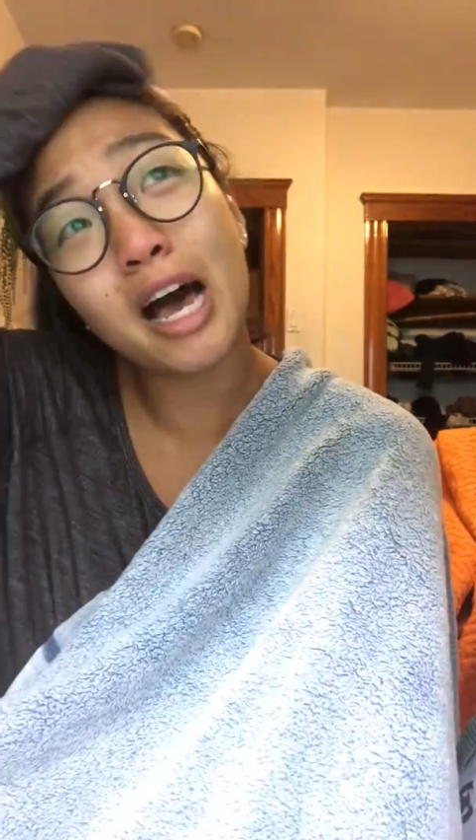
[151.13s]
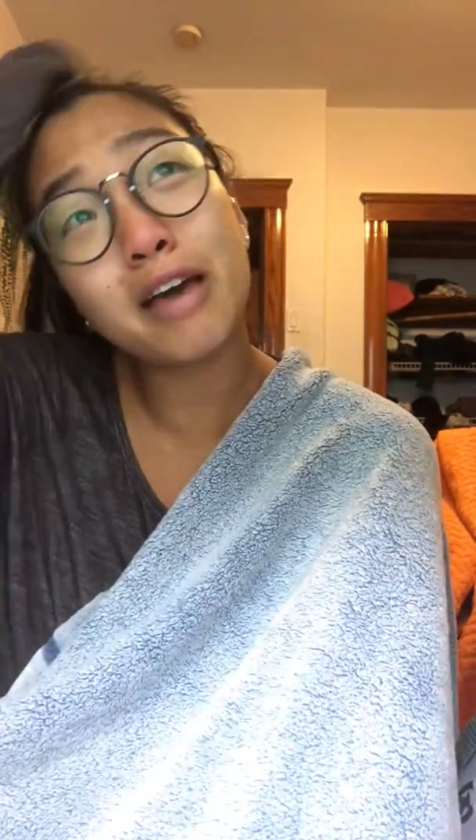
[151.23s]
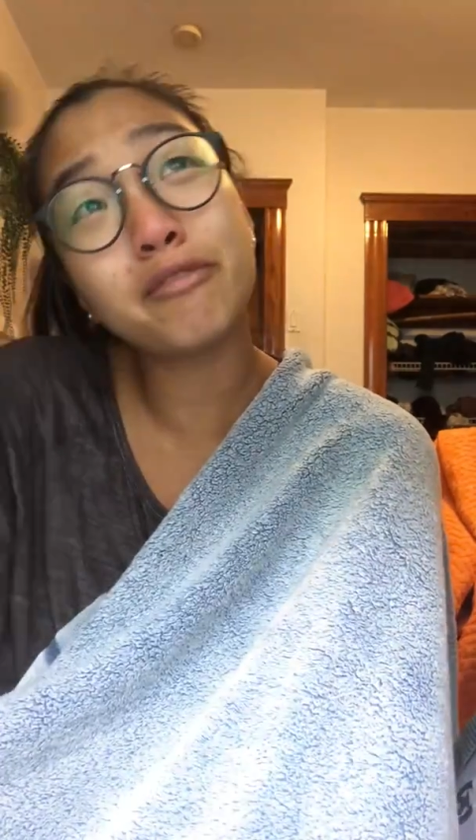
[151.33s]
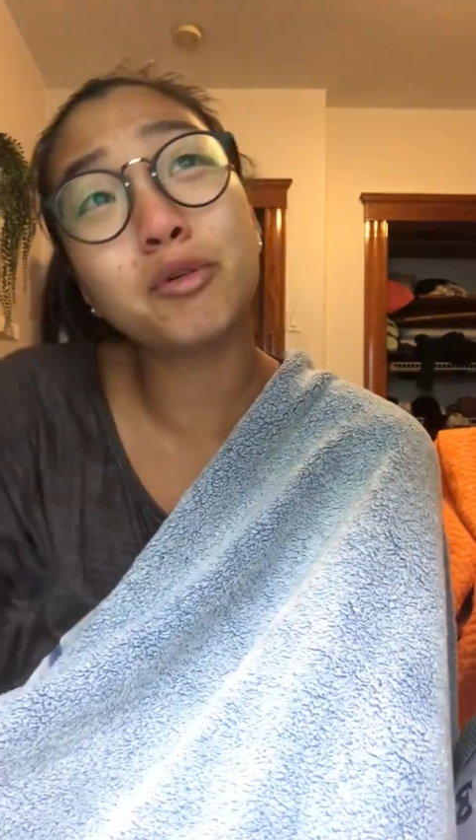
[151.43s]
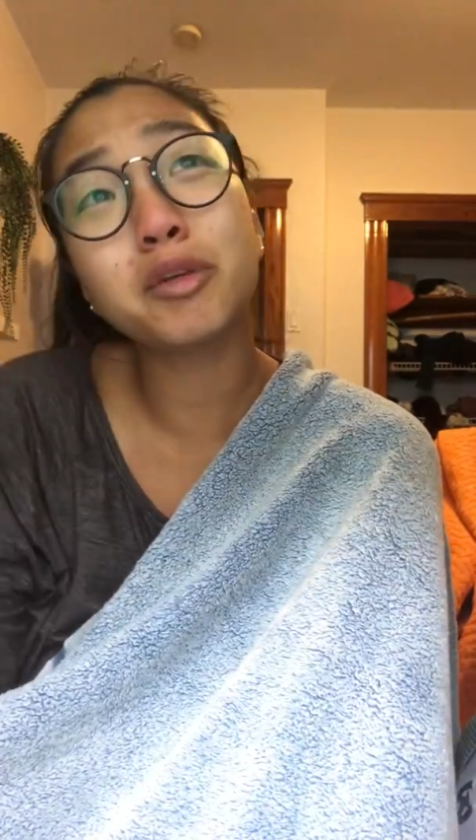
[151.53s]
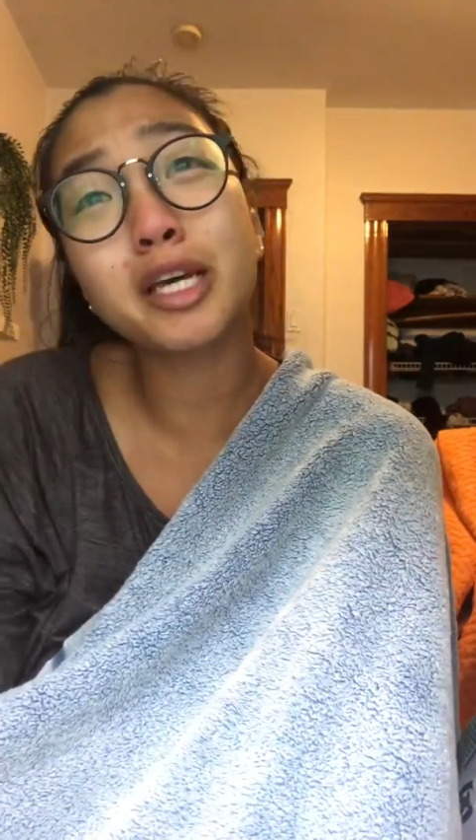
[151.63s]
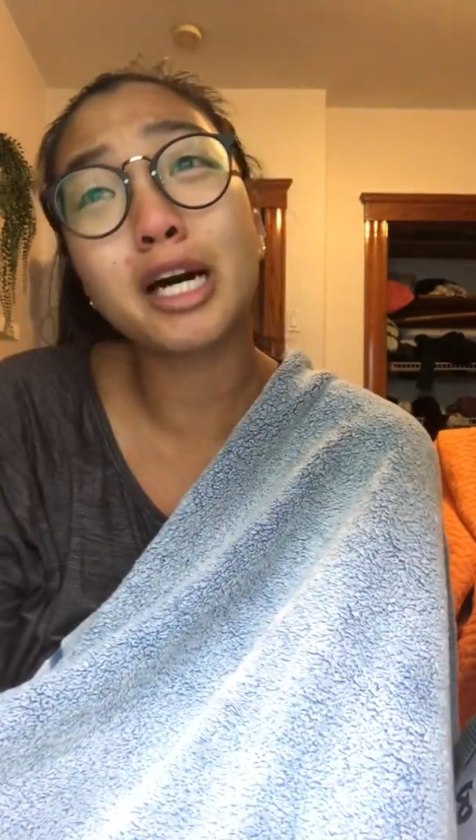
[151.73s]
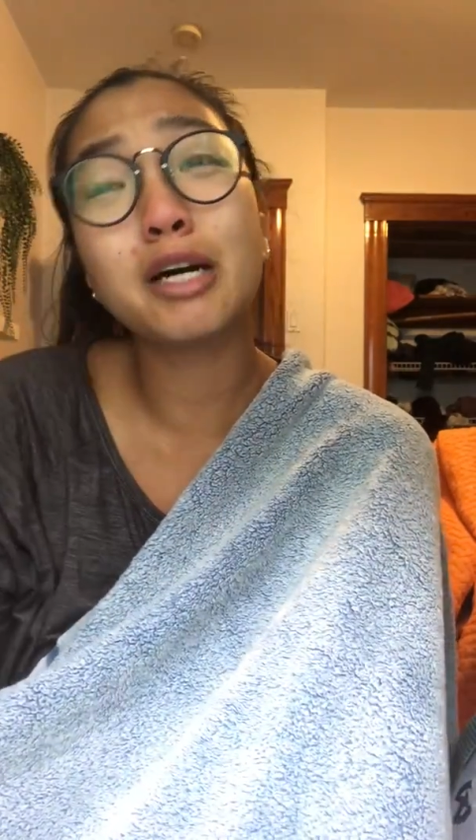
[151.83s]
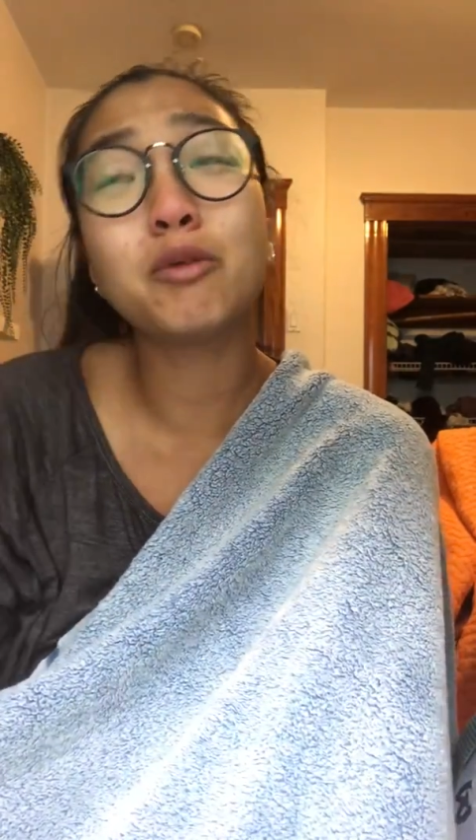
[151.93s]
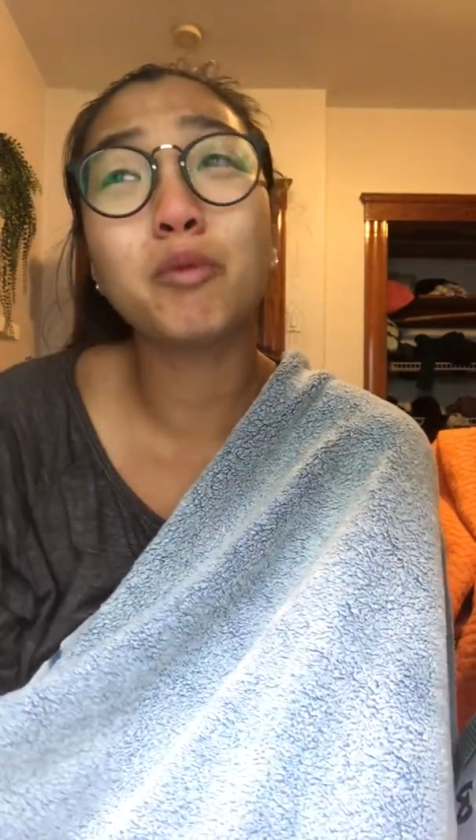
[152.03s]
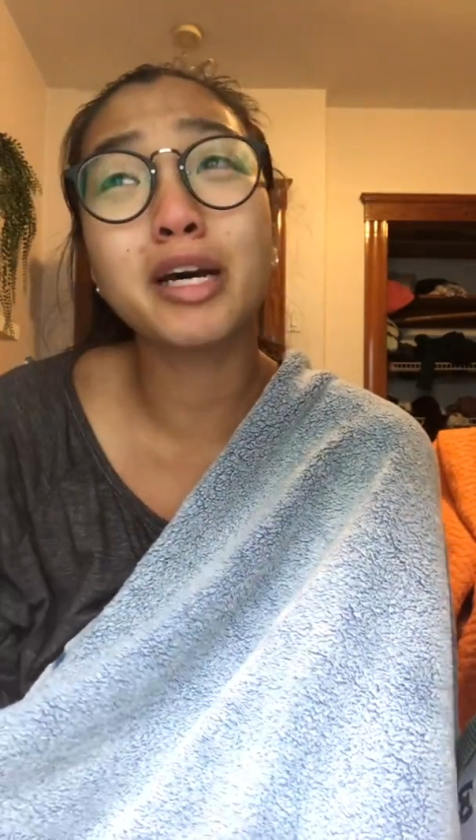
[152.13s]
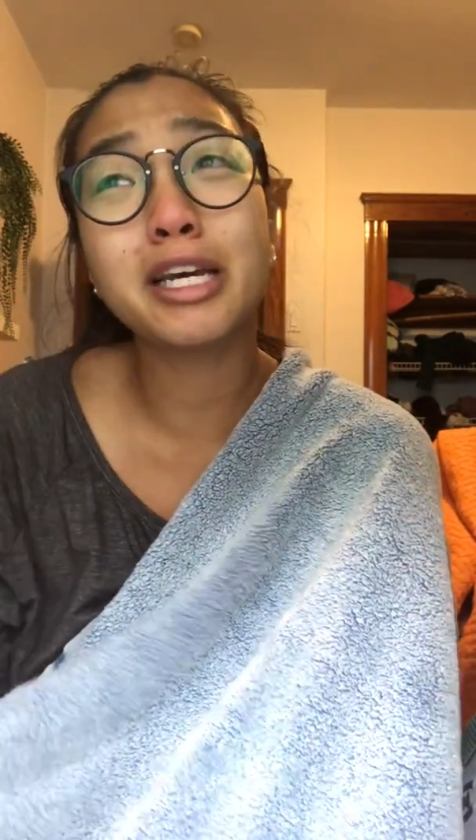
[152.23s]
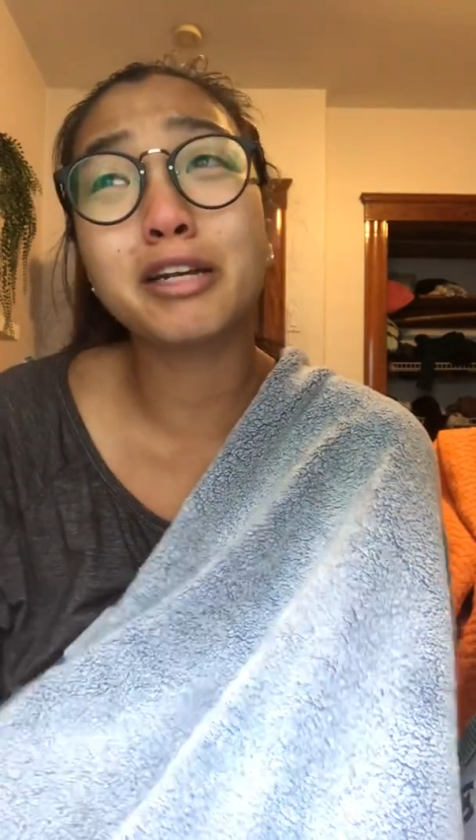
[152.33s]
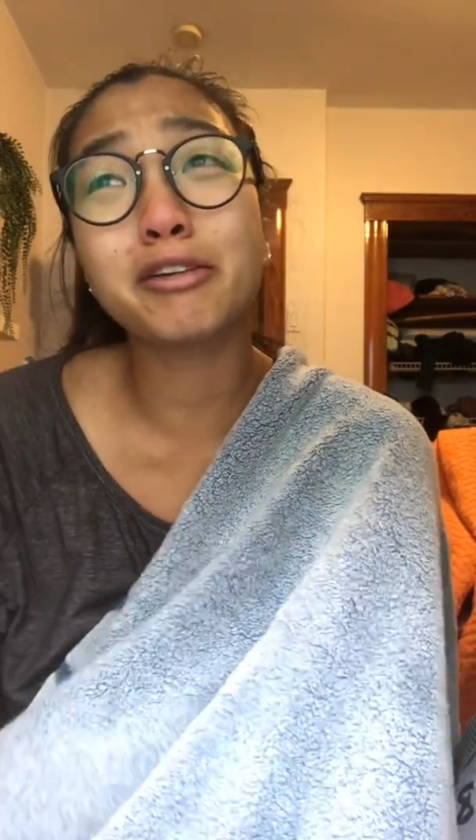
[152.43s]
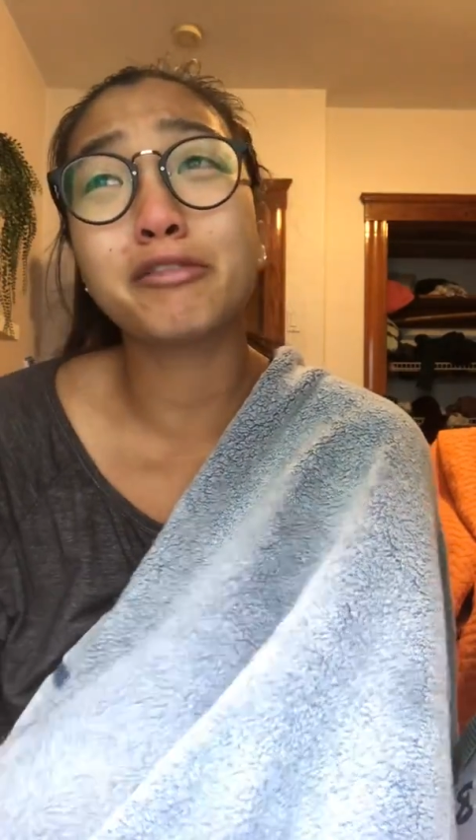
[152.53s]
I've only gotten one
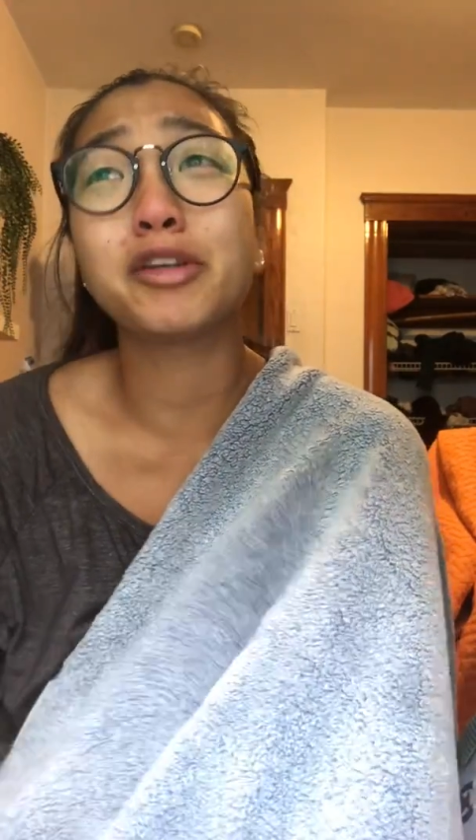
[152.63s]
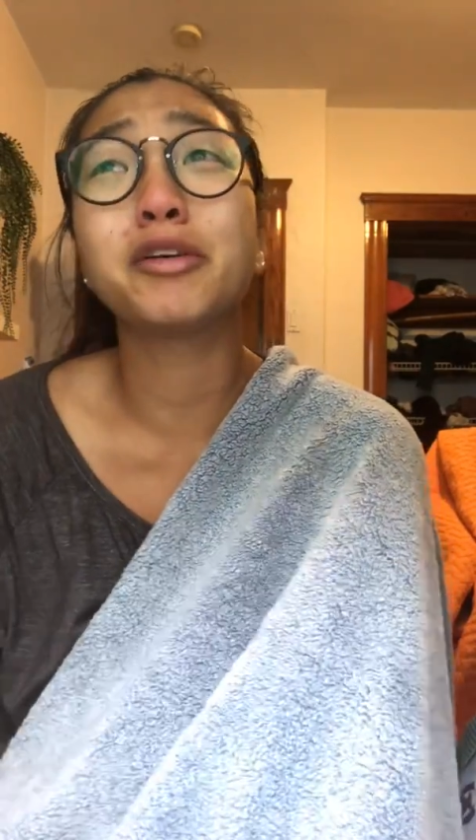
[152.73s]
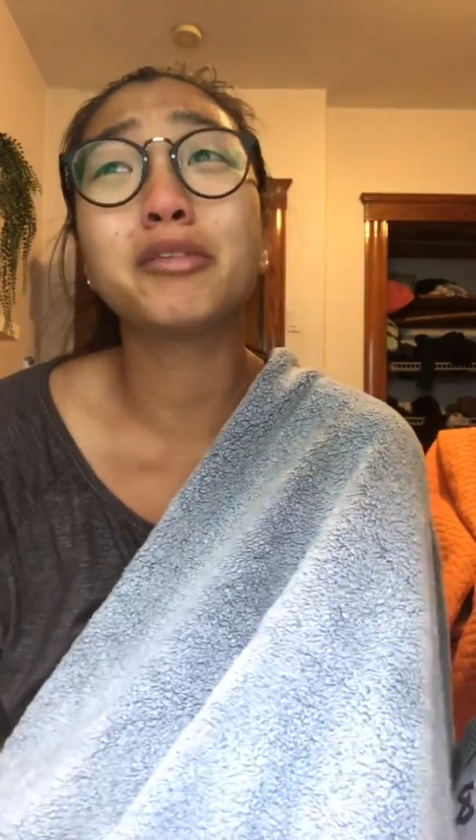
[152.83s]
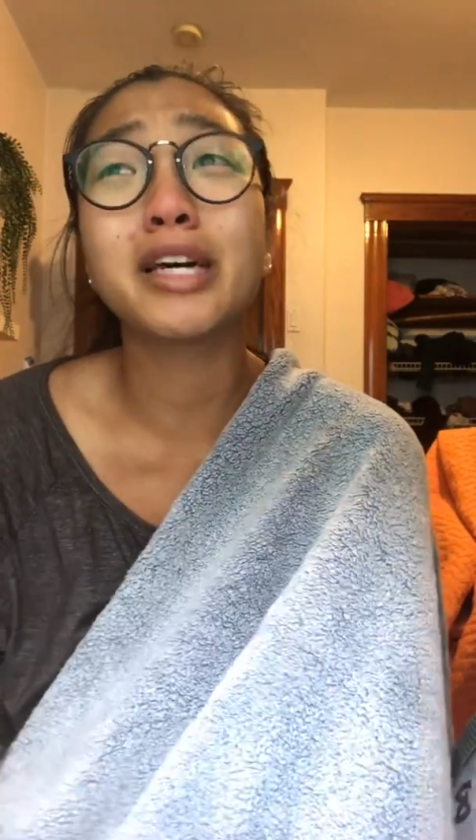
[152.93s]
interview